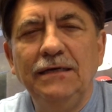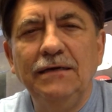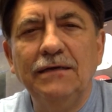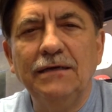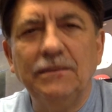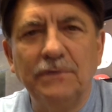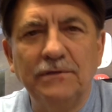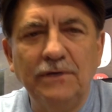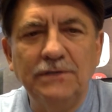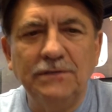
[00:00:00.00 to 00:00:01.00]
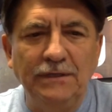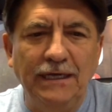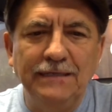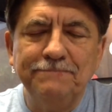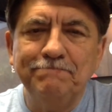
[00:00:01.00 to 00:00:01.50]
I got a couple of thoughts on
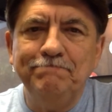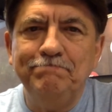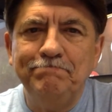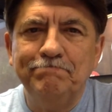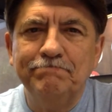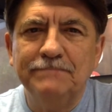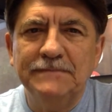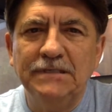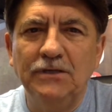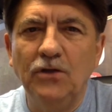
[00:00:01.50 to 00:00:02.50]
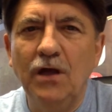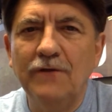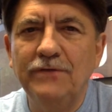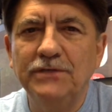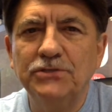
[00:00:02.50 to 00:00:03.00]
that. A lot
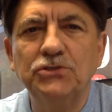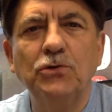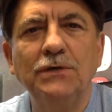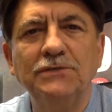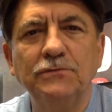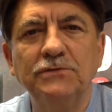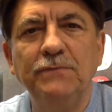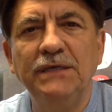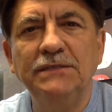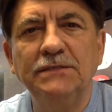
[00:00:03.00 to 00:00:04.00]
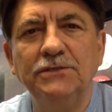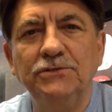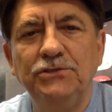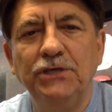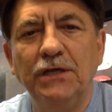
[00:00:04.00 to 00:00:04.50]
of his choice was based
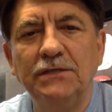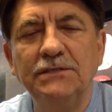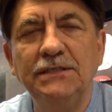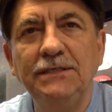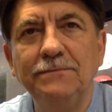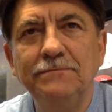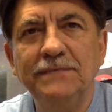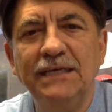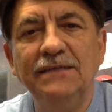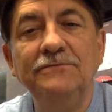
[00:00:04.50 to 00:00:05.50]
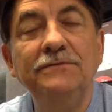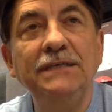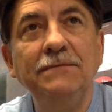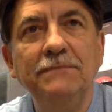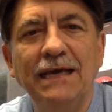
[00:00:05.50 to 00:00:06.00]
on jealousy,
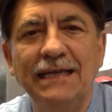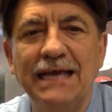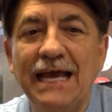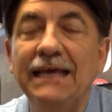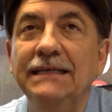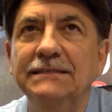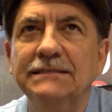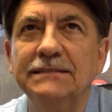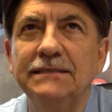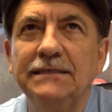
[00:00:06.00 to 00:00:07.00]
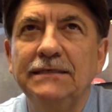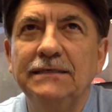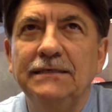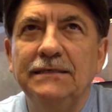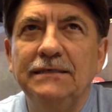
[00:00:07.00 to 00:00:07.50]
envy, and hate.
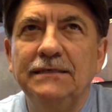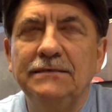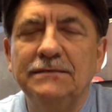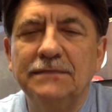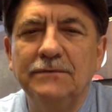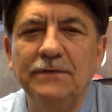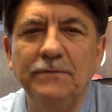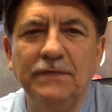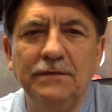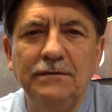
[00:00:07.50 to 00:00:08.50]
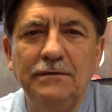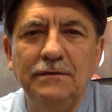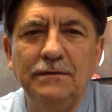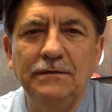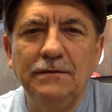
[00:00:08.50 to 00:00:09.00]
You say, wait a minute,
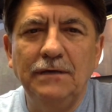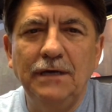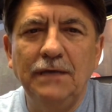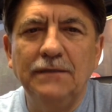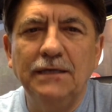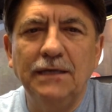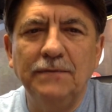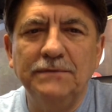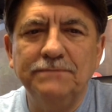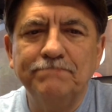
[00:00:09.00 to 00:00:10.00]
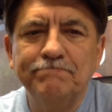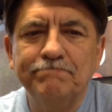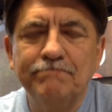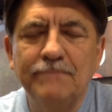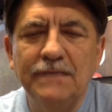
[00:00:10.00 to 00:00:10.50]
how'd that happen?
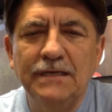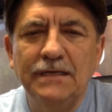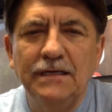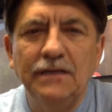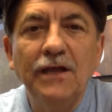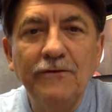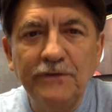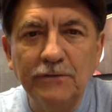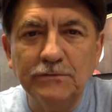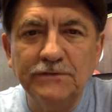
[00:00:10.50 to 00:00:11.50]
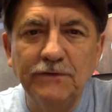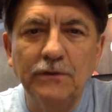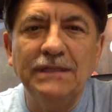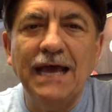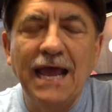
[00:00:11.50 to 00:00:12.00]
Lafayette was
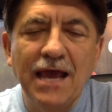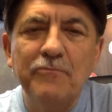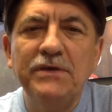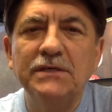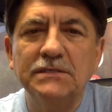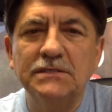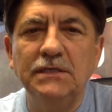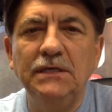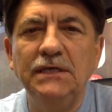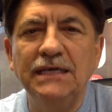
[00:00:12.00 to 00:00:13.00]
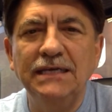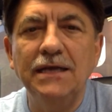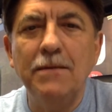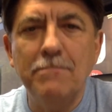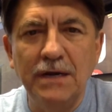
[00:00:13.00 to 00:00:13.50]
voted the happiest city in
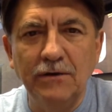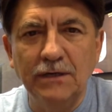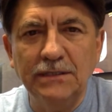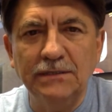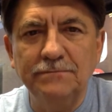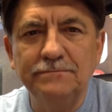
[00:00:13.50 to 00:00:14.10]
America.